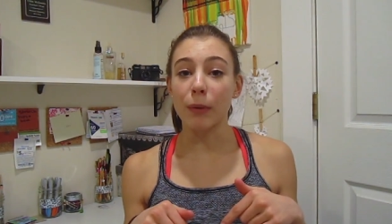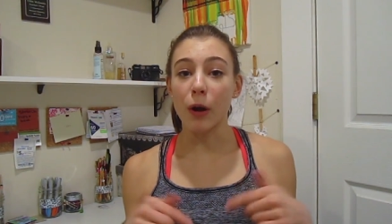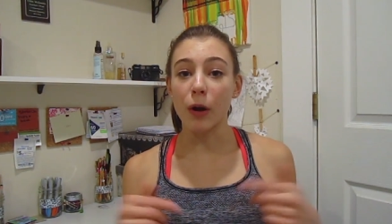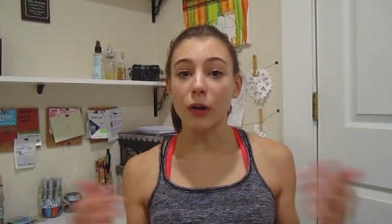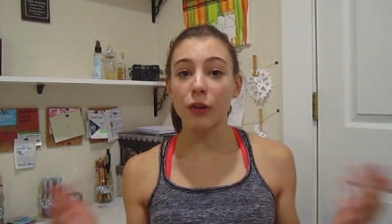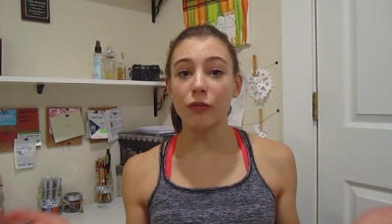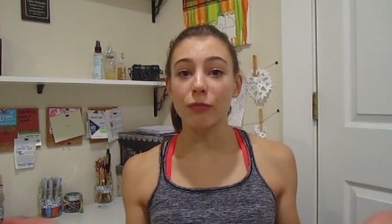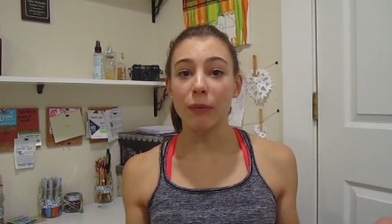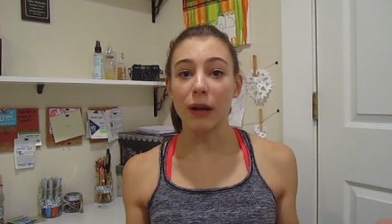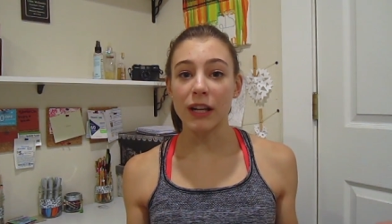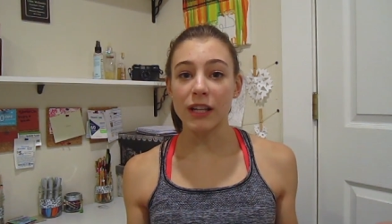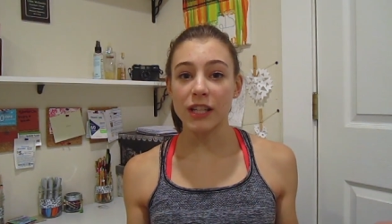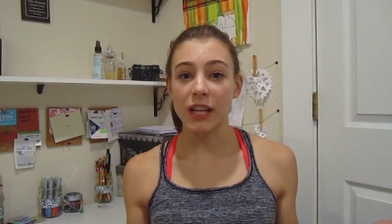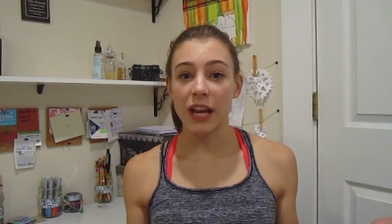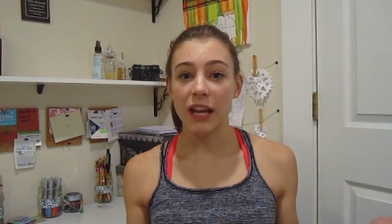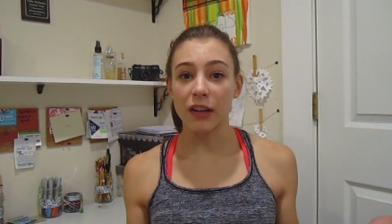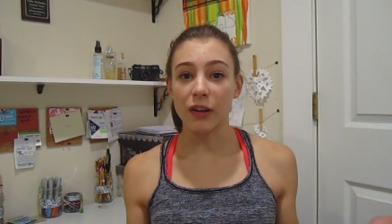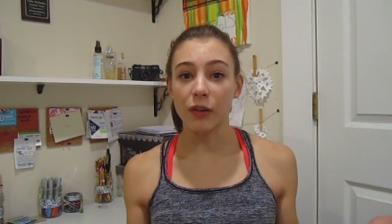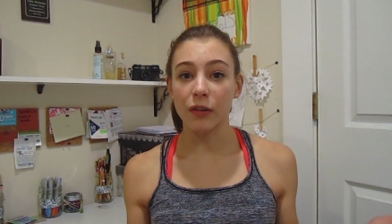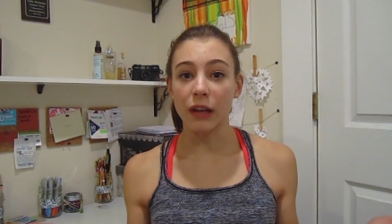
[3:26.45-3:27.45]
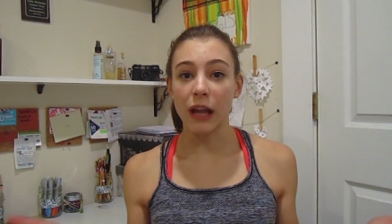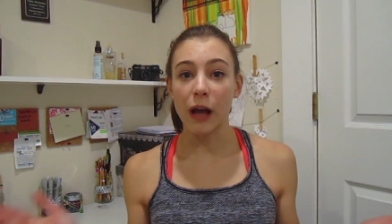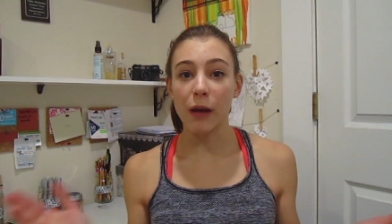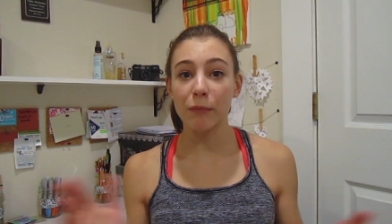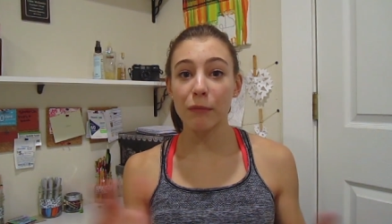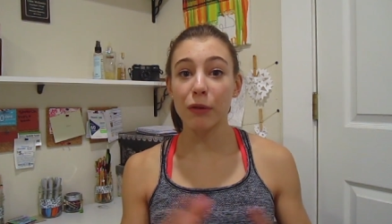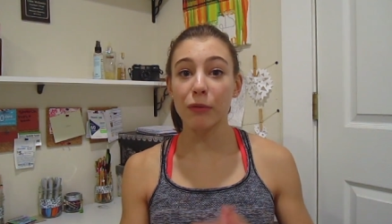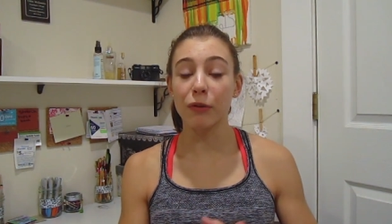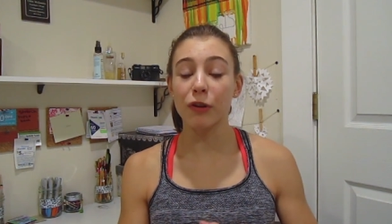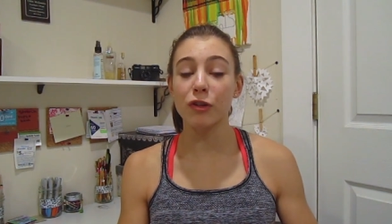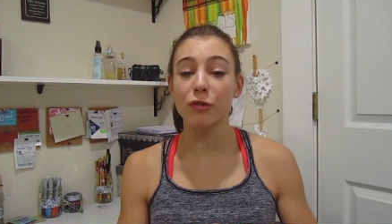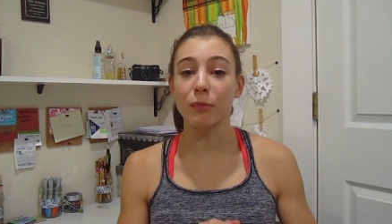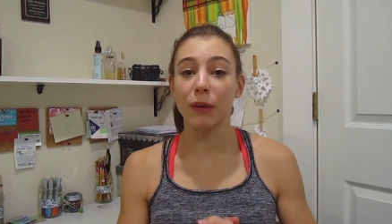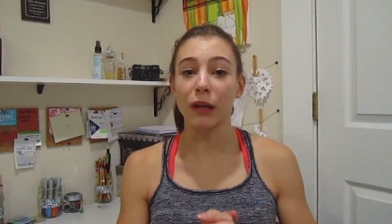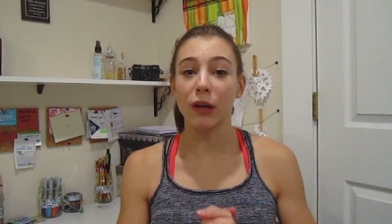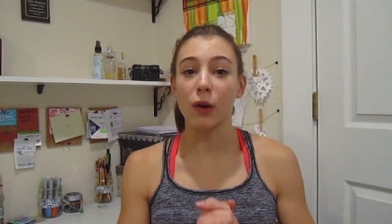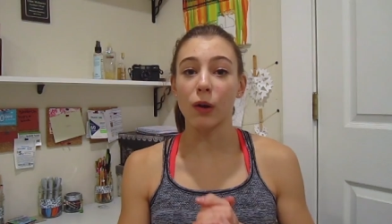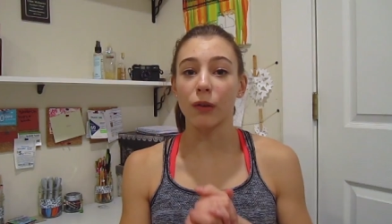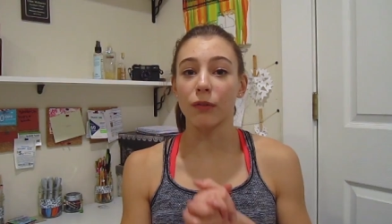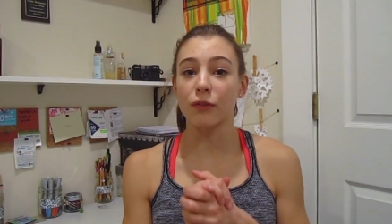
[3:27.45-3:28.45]
part of my channel and help me reach my
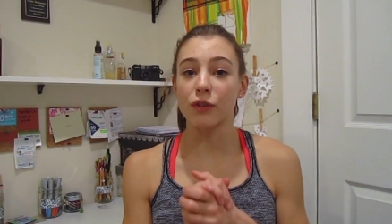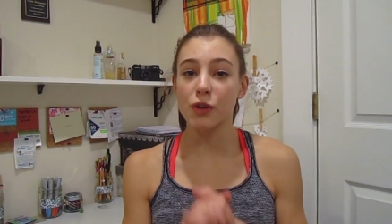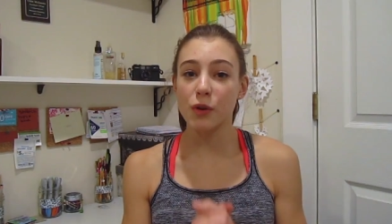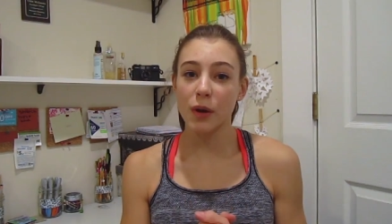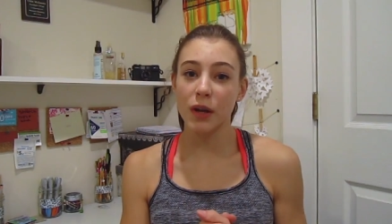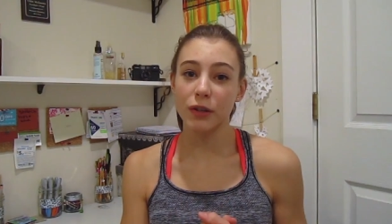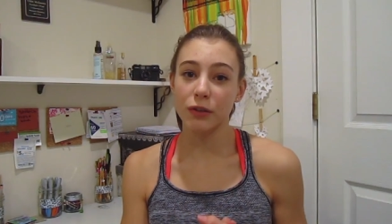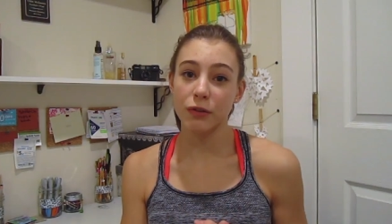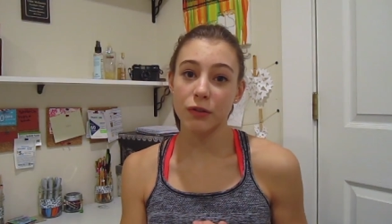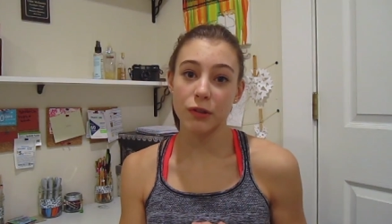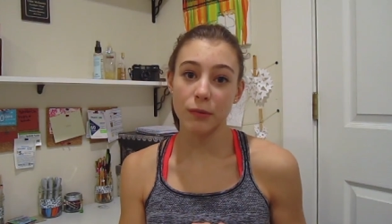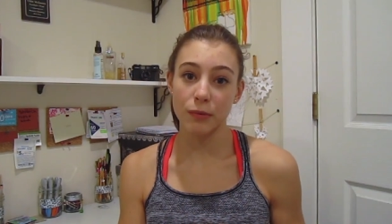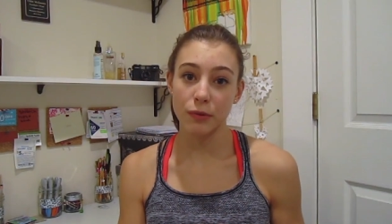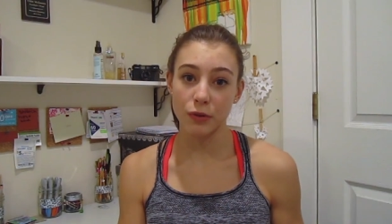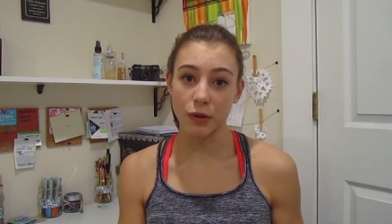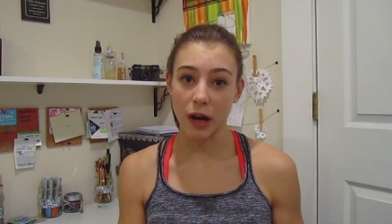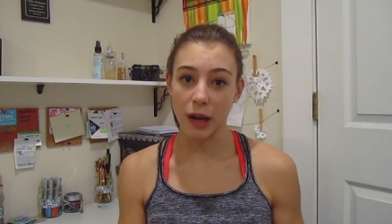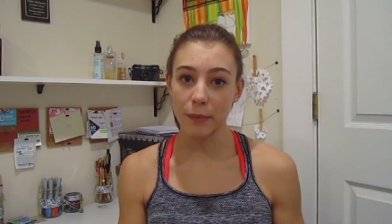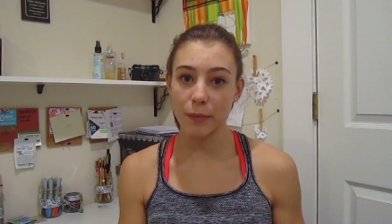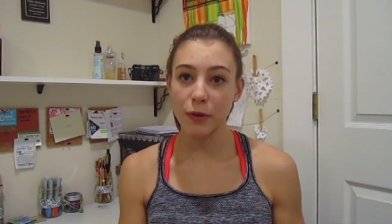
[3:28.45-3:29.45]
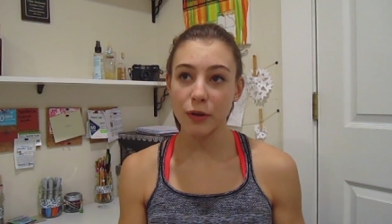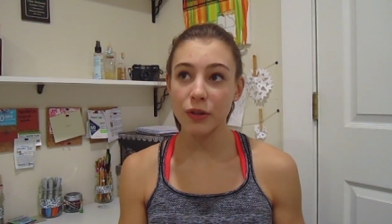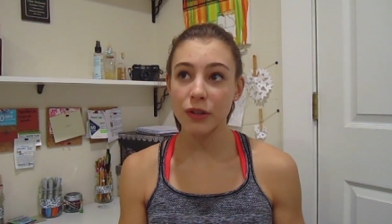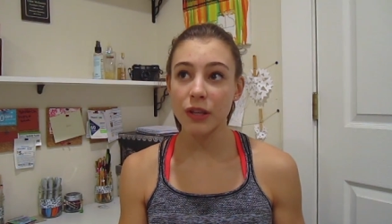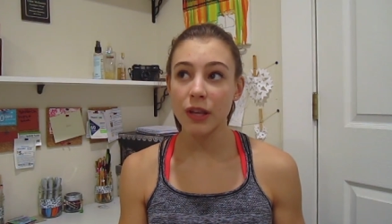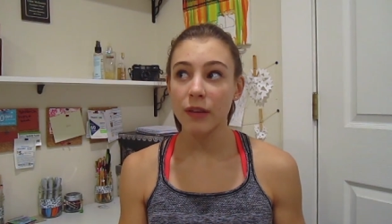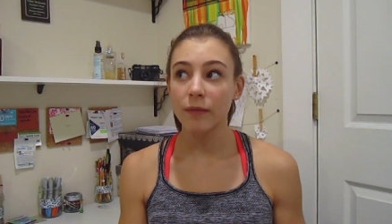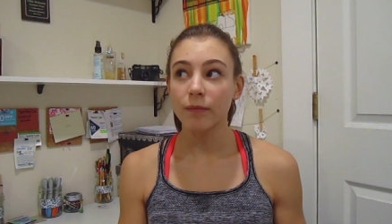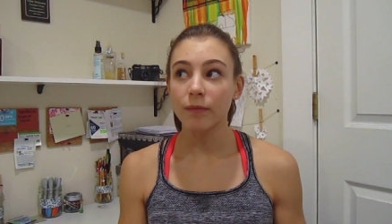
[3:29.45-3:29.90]
goal of 200 subscribers.